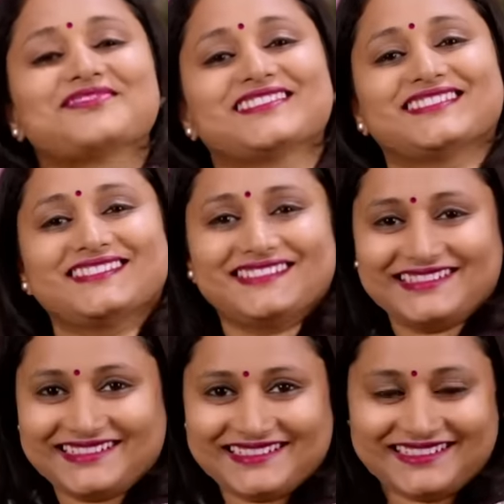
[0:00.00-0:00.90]

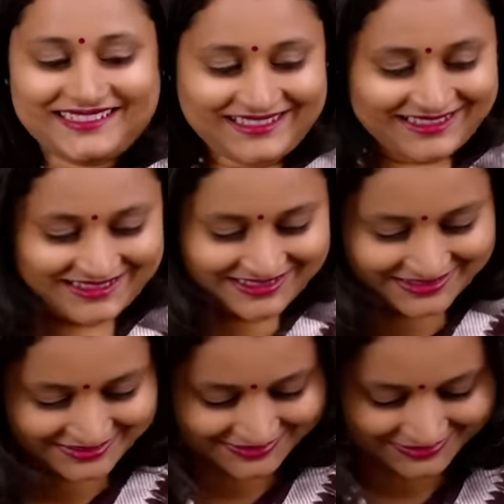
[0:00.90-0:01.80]

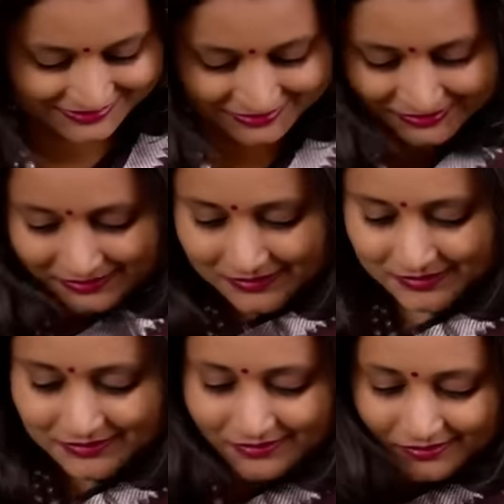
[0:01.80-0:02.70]

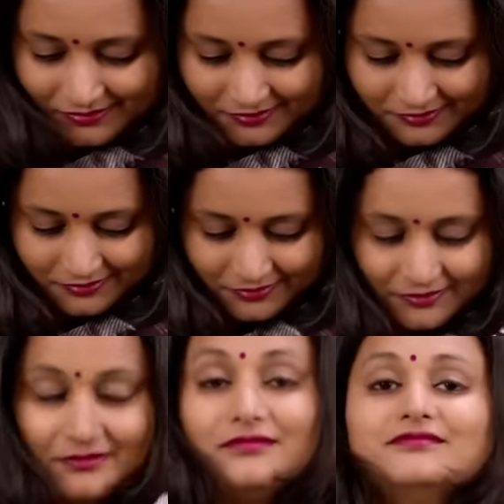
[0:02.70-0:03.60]

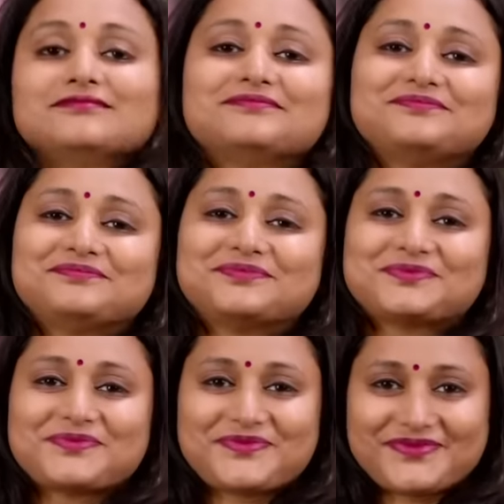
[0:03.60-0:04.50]

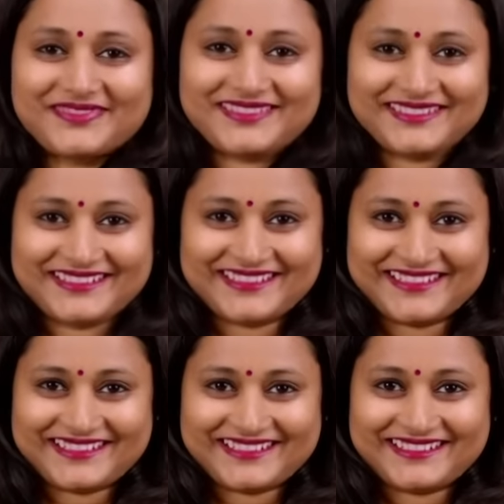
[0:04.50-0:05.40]

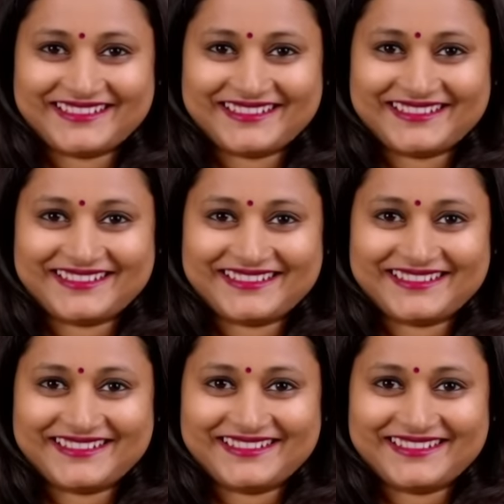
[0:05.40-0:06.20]
No one is speaking in this clip.